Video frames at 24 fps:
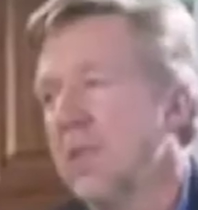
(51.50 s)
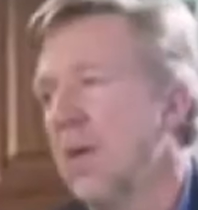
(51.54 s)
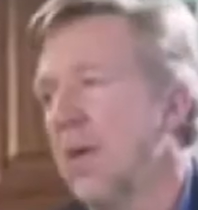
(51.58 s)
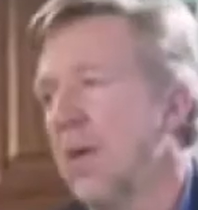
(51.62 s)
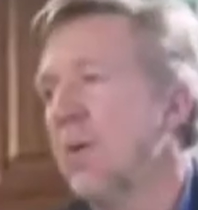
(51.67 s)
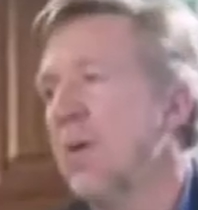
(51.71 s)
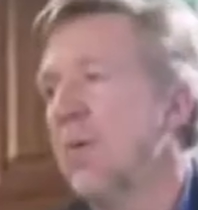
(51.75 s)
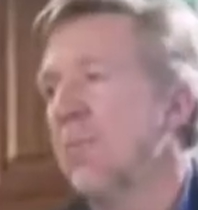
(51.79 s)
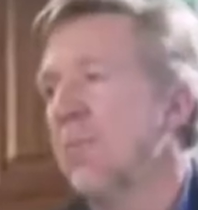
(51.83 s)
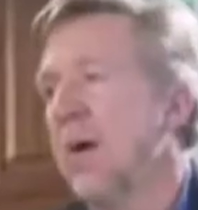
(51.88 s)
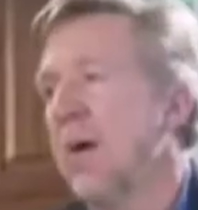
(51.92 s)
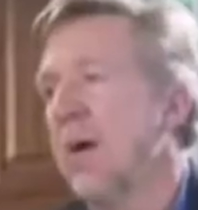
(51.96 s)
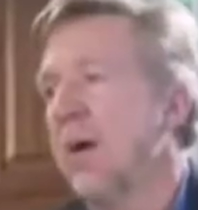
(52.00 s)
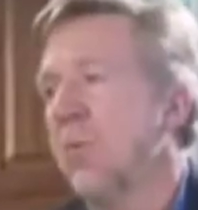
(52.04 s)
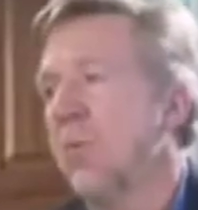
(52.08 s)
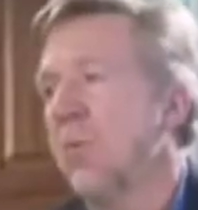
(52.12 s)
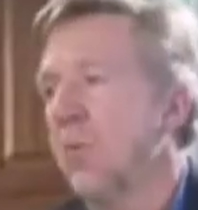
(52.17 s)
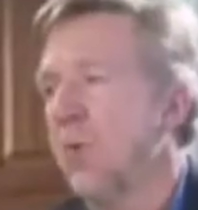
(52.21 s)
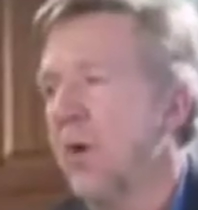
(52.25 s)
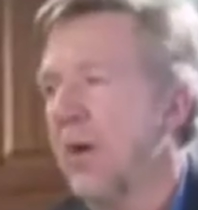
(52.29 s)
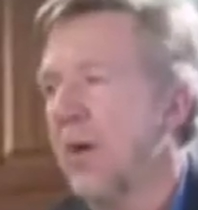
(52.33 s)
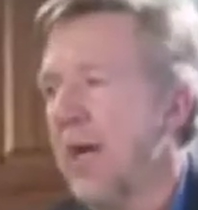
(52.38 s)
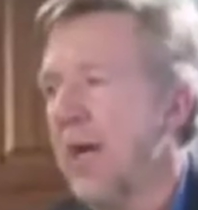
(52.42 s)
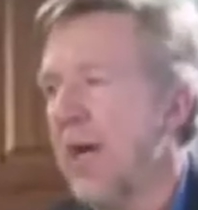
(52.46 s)
Tell me about
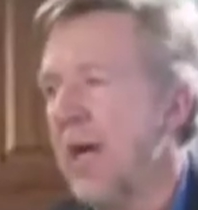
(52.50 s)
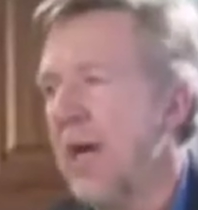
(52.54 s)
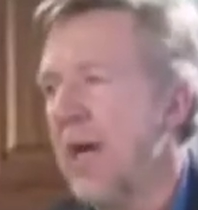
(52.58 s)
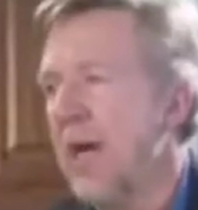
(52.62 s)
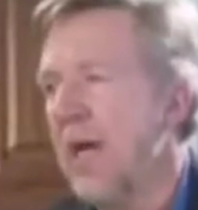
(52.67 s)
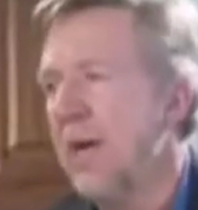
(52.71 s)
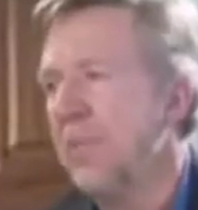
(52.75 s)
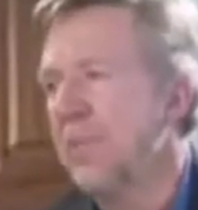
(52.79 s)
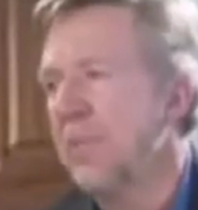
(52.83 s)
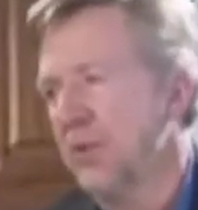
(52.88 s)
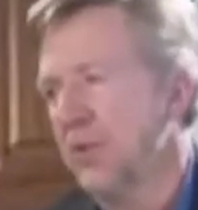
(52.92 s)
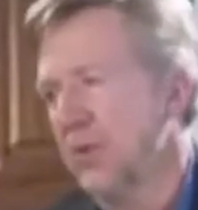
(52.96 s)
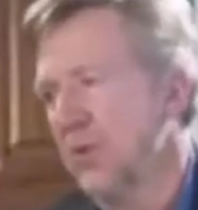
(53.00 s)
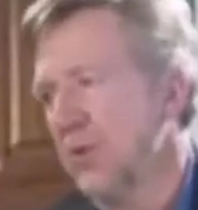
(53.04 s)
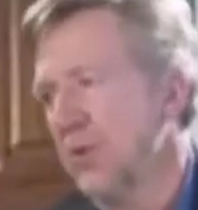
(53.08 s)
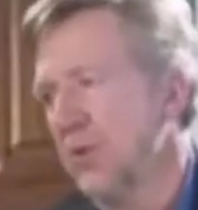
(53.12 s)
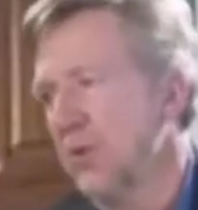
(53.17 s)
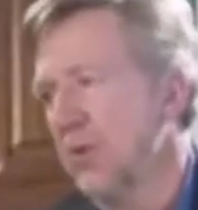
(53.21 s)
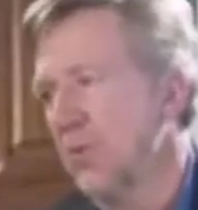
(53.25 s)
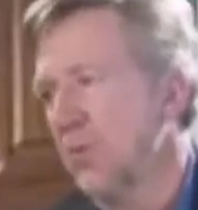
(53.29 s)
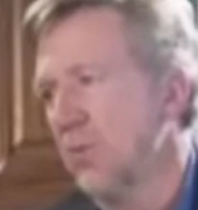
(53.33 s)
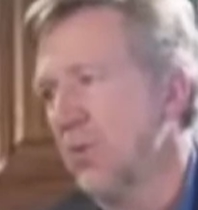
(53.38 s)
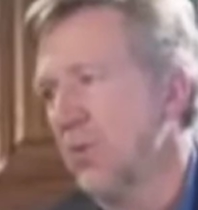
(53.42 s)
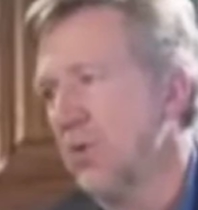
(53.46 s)
what
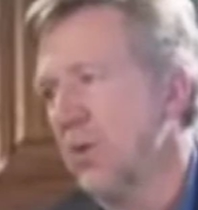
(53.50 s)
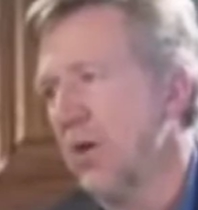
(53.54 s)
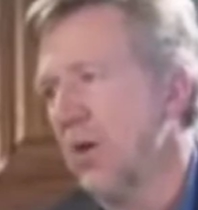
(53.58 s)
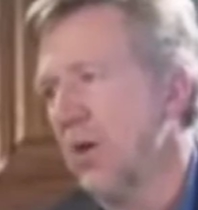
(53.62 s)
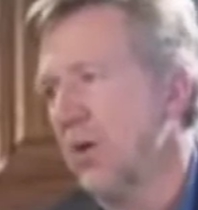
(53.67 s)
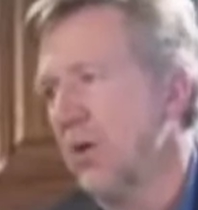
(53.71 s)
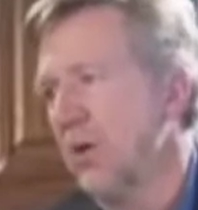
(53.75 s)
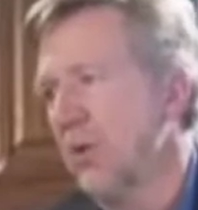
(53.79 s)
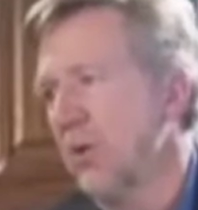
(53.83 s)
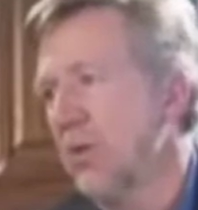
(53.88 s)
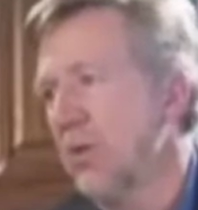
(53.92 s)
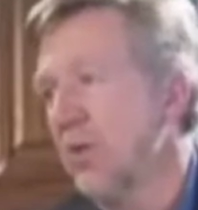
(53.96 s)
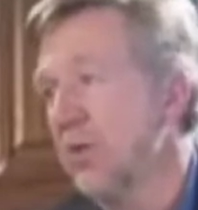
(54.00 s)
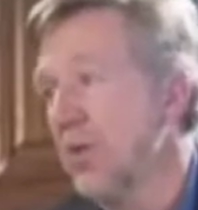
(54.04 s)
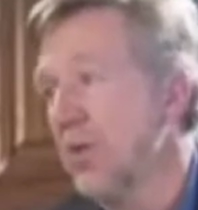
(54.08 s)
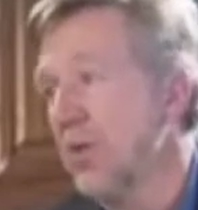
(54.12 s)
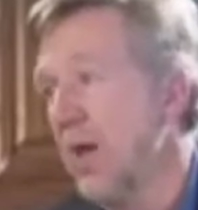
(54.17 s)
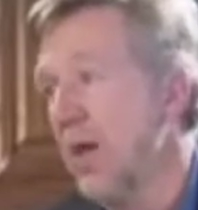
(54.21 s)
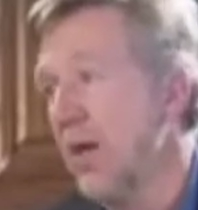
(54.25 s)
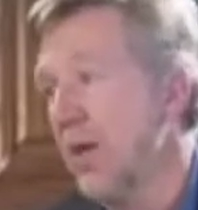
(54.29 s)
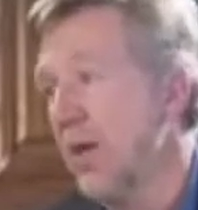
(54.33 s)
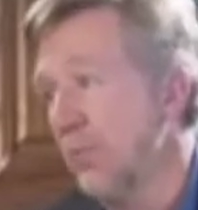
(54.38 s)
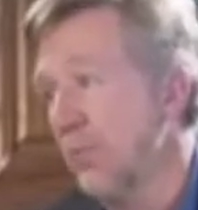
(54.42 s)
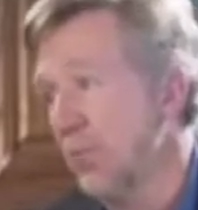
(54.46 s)
happens with our
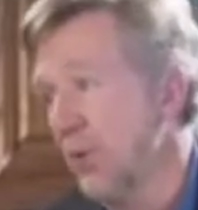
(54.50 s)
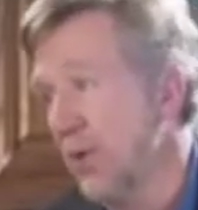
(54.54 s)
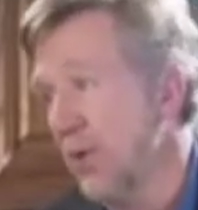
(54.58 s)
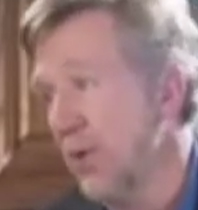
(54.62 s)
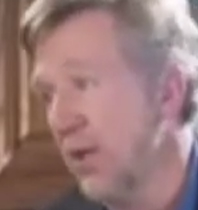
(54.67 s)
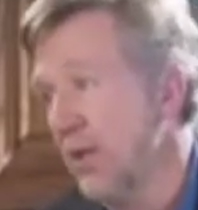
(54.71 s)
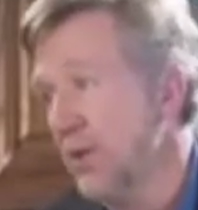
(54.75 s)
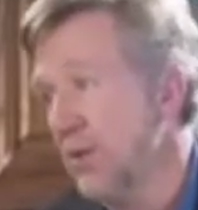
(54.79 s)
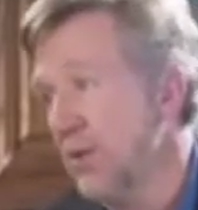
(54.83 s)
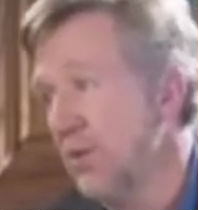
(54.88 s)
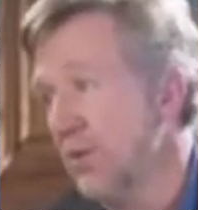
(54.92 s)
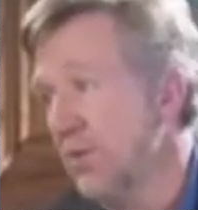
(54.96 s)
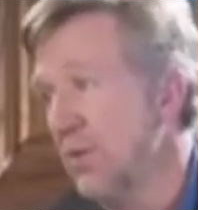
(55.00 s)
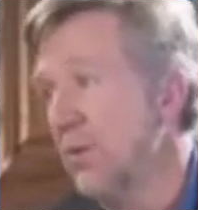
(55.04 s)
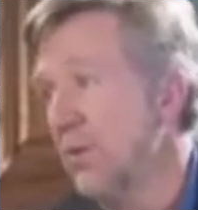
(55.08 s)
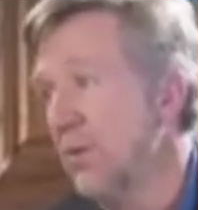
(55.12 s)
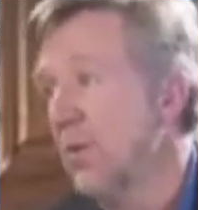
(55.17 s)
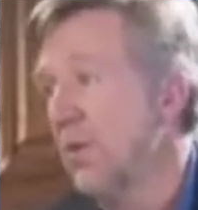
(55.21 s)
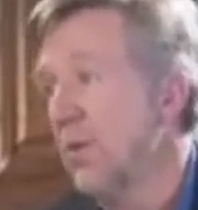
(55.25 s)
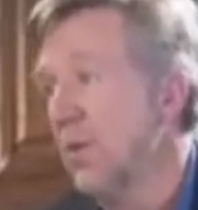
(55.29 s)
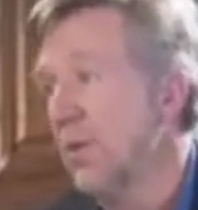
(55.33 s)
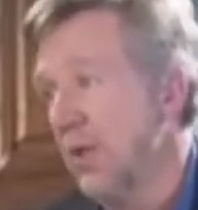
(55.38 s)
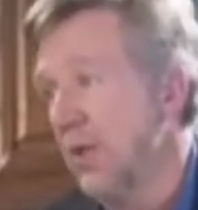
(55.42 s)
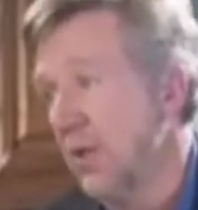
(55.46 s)
glutathione production
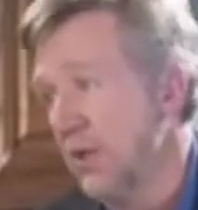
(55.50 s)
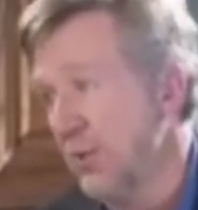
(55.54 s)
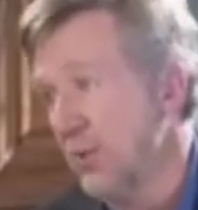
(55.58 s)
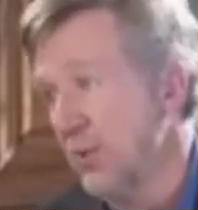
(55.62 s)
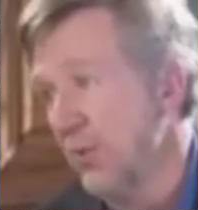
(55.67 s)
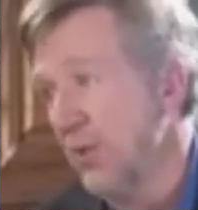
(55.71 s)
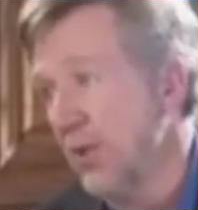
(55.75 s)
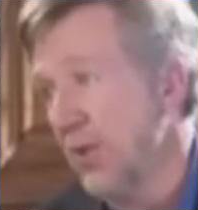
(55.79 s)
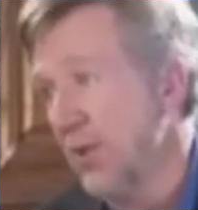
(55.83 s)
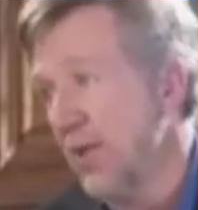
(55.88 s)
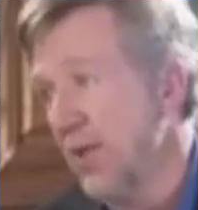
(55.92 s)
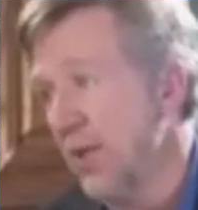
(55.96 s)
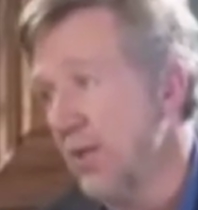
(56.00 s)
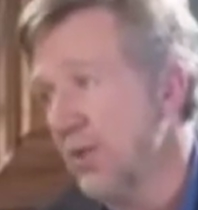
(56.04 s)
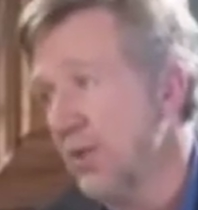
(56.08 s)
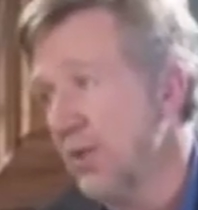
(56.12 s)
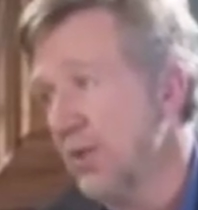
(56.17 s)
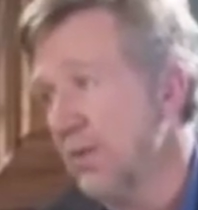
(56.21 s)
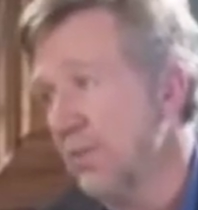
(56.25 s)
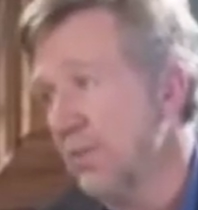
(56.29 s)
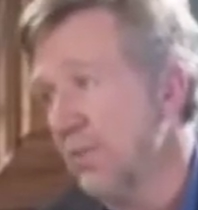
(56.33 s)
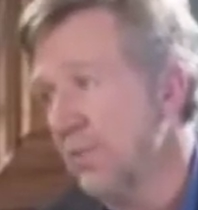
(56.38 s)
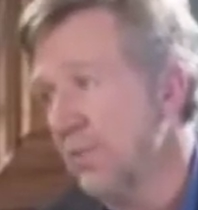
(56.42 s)
as we age.